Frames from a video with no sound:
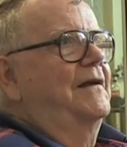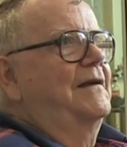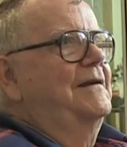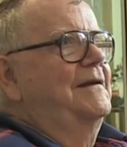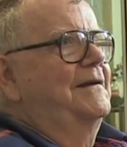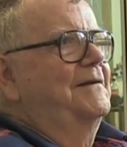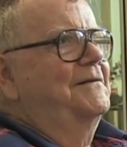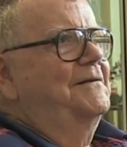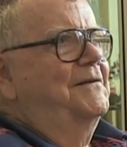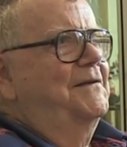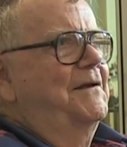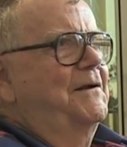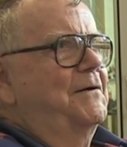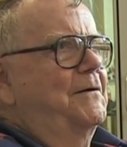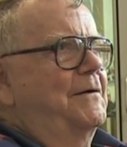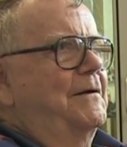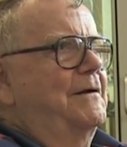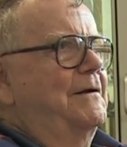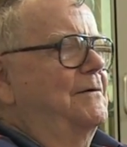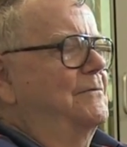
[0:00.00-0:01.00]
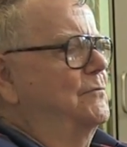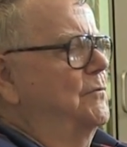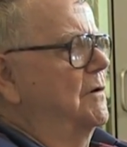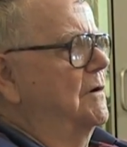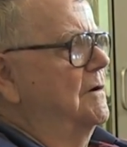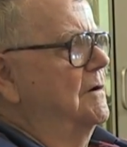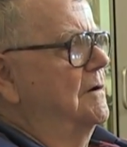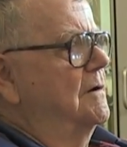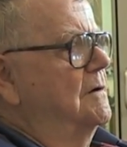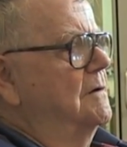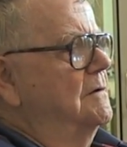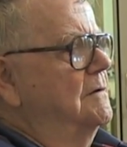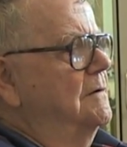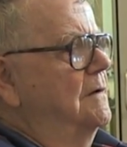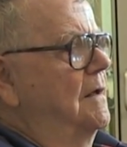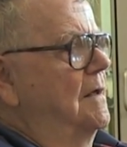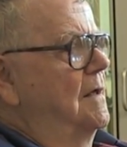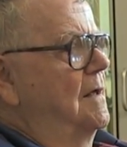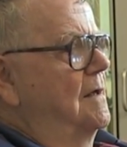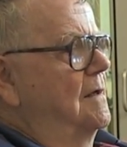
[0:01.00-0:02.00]
said his theory of what a
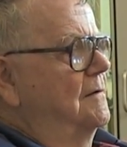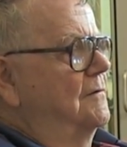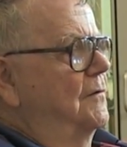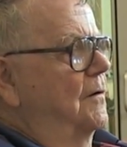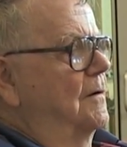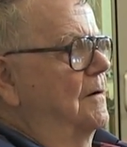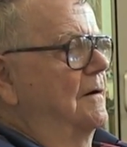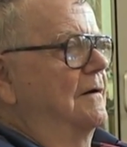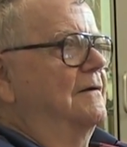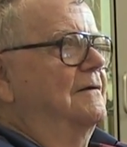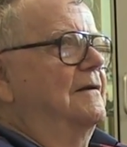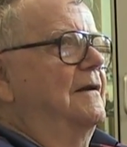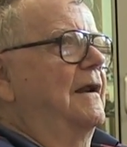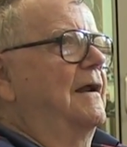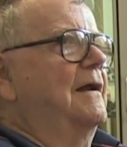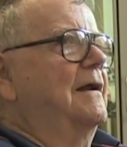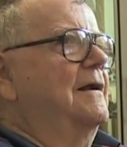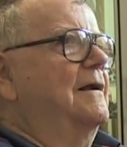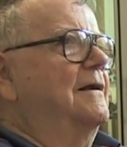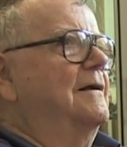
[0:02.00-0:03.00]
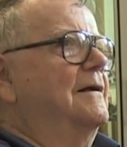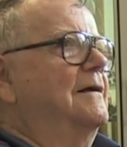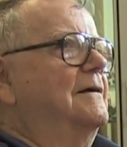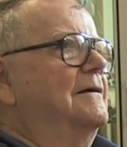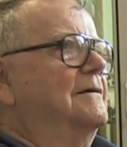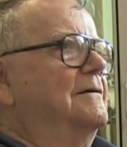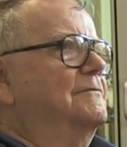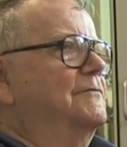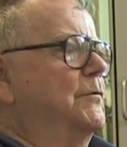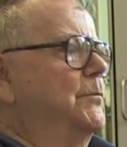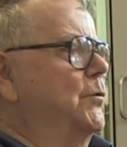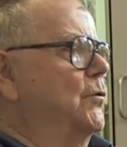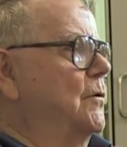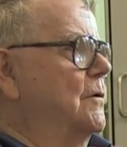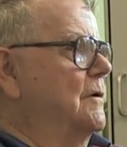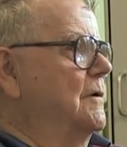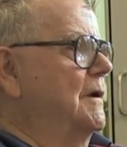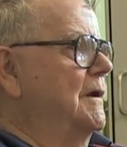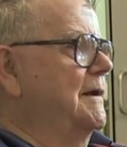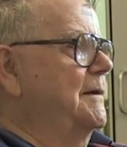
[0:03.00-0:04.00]
young journalist
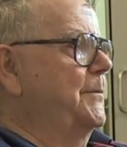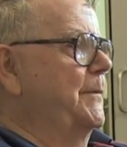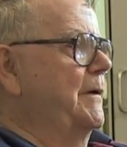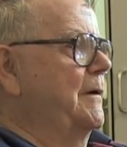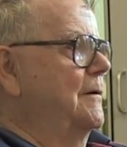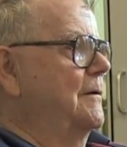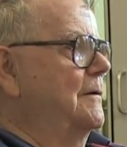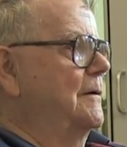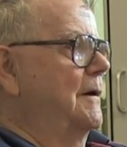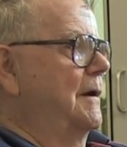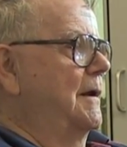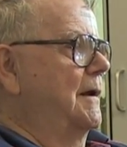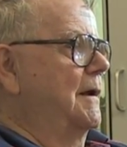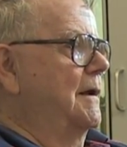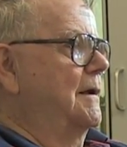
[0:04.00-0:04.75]
reporter like me ought